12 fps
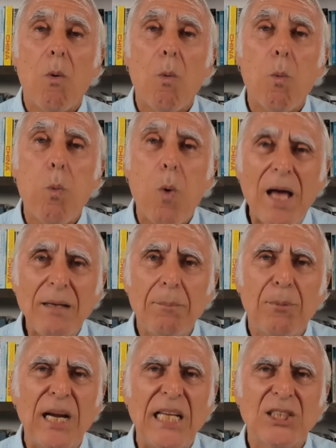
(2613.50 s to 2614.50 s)
one
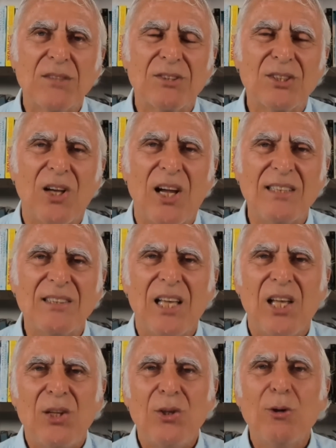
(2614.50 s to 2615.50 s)
branch of science.
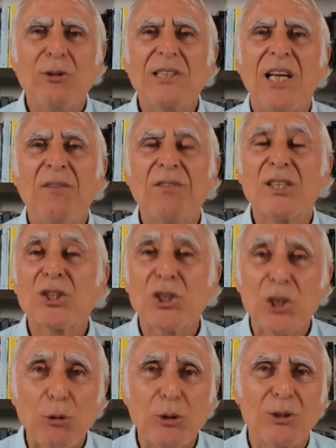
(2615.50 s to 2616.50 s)
You also have the
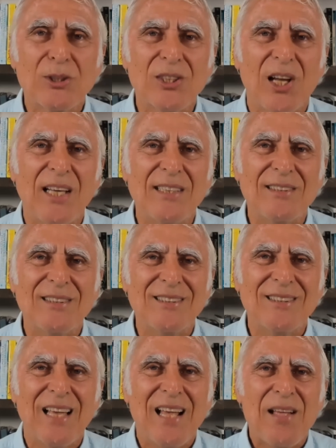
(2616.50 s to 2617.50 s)
social
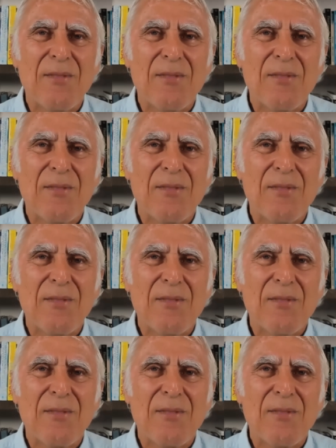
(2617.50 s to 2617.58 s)
sciences